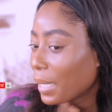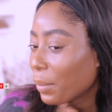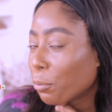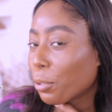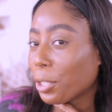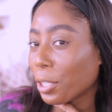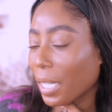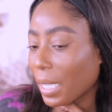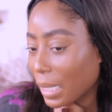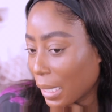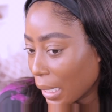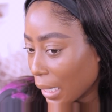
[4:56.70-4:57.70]
what you
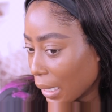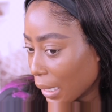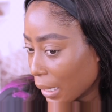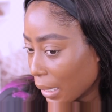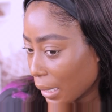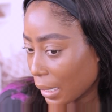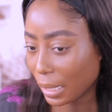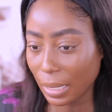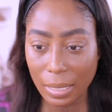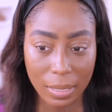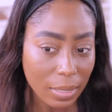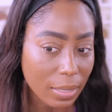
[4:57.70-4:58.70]
guys think.
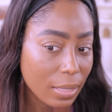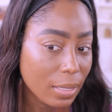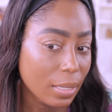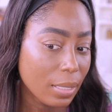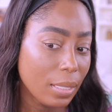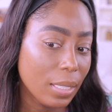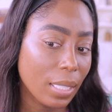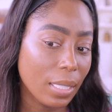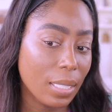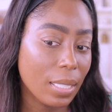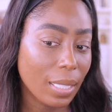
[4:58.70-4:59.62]
Look at this